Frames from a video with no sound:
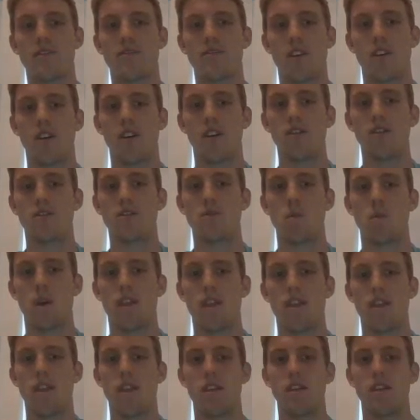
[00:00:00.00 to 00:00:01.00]
for those
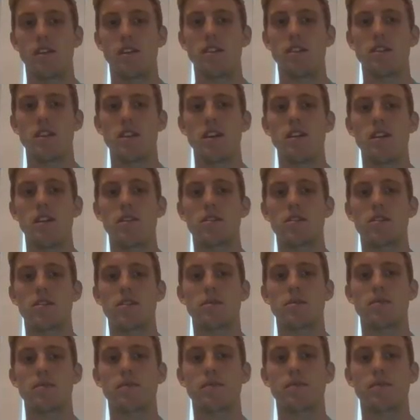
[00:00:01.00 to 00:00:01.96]
with the disease.